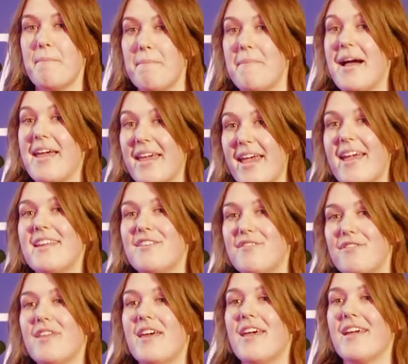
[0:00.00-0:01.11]
my kind of
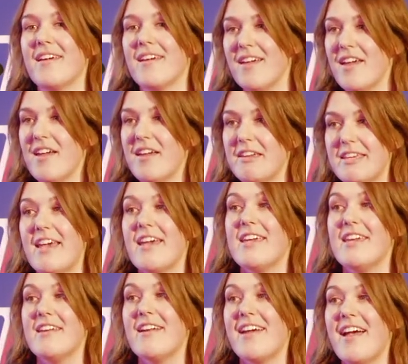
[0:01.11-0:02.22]
thing, yet
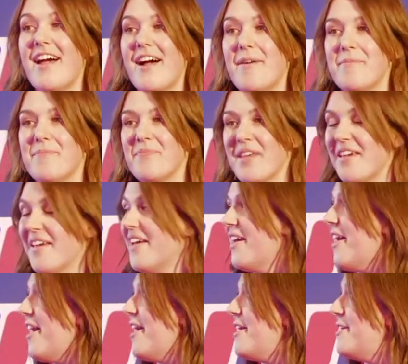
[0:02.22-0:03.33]
here I
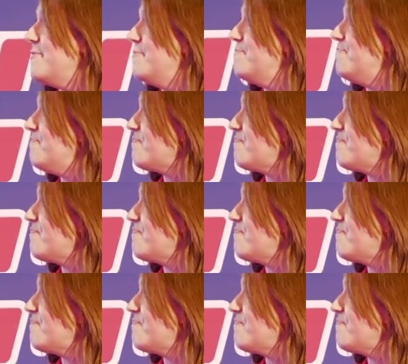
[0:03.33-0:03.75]
am.